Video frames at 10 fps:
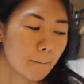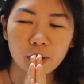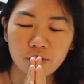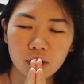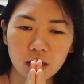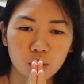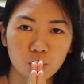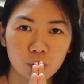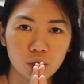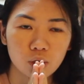But I feel like the
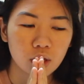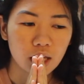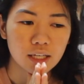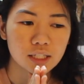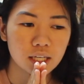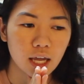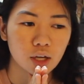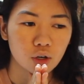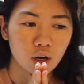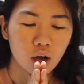real
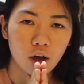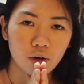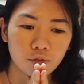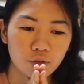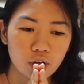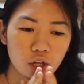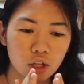indicator of